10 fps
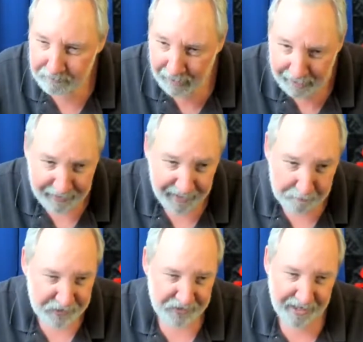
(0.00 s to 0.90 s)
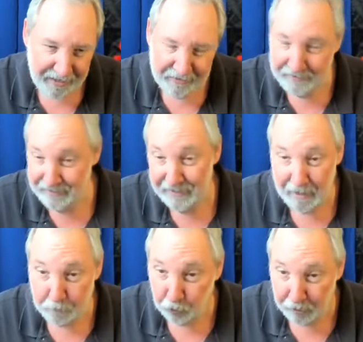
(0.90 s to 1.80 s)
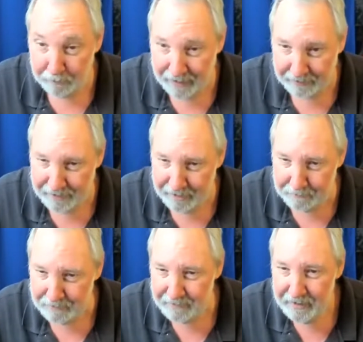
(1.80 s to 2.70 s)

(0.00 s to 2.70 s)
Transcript: I kind of miss that. It got boring back then, but